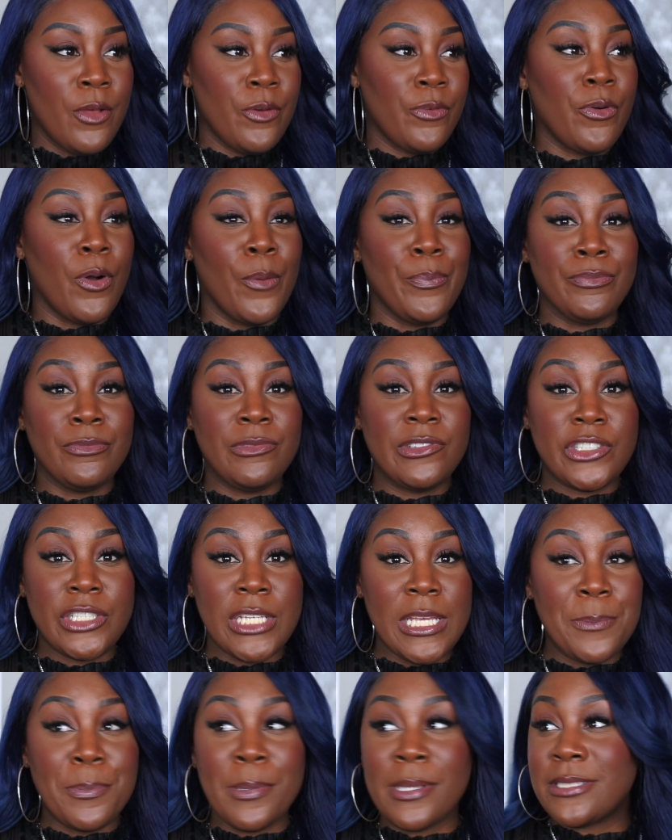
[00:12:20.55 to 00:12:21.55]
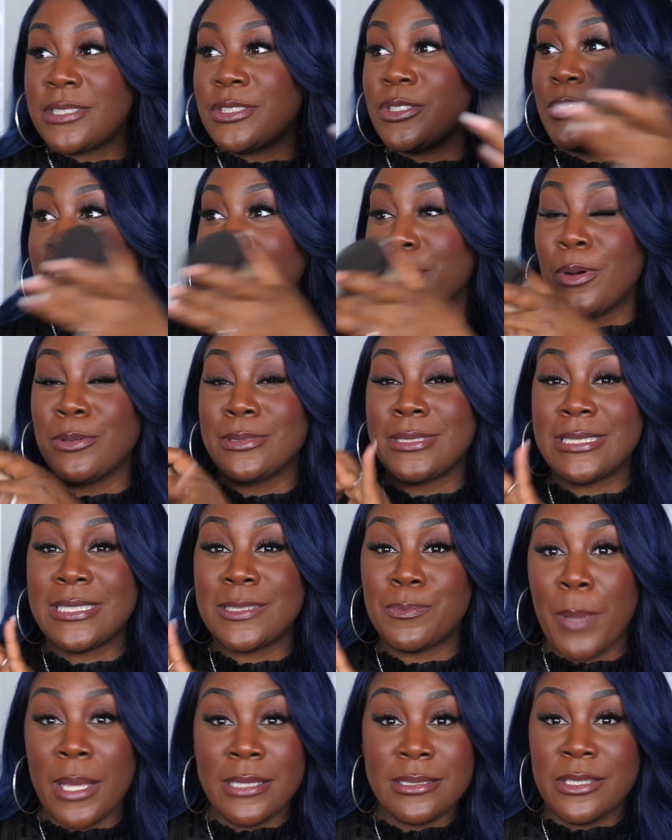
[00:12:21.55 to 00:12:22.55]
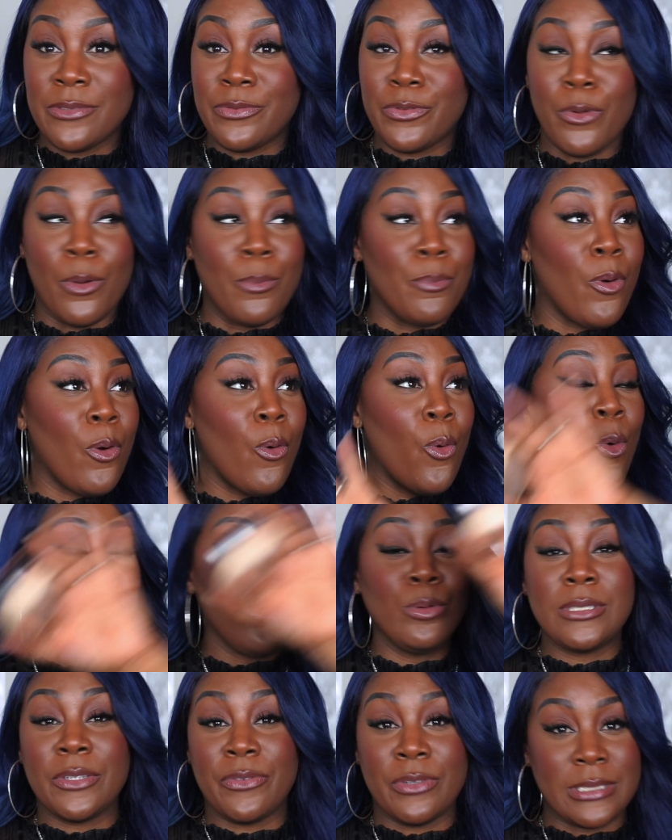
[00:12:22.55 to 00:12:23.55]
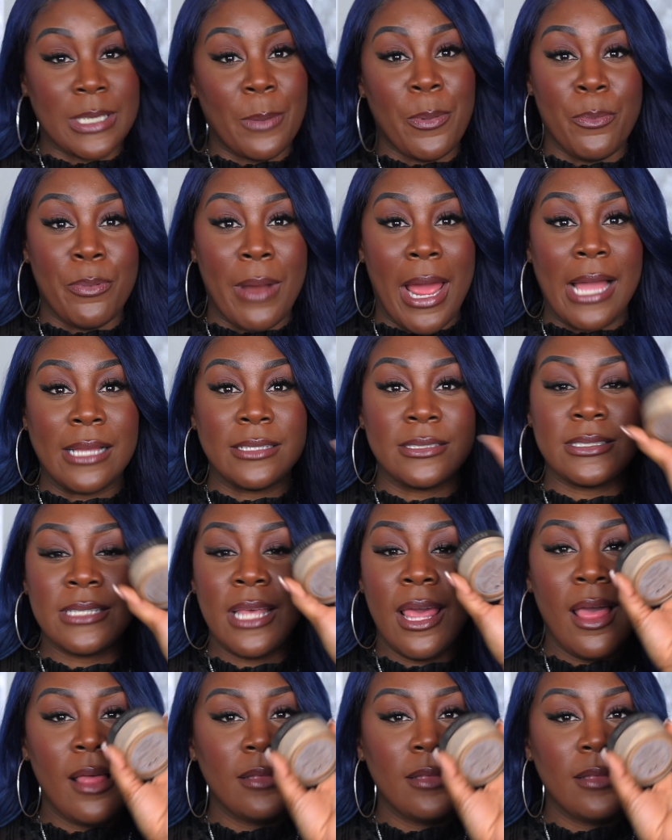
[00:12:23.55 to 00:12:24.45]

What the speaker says: from cheapest to the most expensive, from all different type of brands,